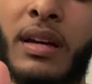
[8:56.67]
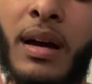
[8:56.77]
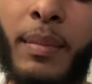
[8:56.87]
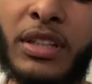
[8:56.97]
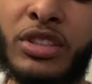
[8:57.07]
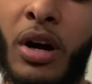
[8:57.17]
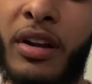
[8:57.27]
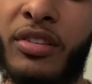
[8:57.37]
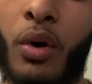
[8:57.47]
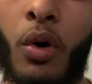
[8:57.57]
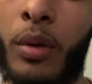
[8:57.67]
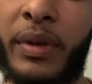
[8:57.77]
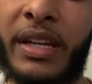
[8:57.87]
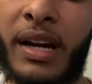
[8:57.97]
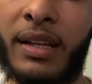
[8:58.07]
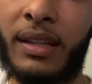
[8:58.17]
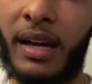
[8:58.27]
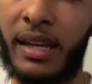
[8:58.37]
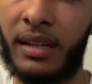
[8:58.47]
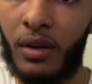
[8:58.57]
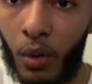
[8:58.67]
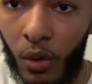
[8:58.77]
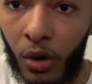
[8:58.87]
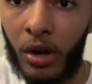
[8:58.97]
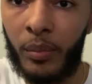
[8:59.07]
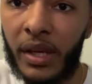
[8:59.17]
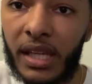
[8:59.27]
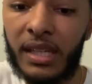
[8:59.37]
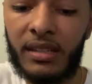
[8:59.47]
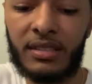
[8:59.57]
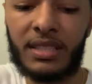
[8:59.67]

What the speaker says: I might just call this the Orbeez gun, like Orbeez.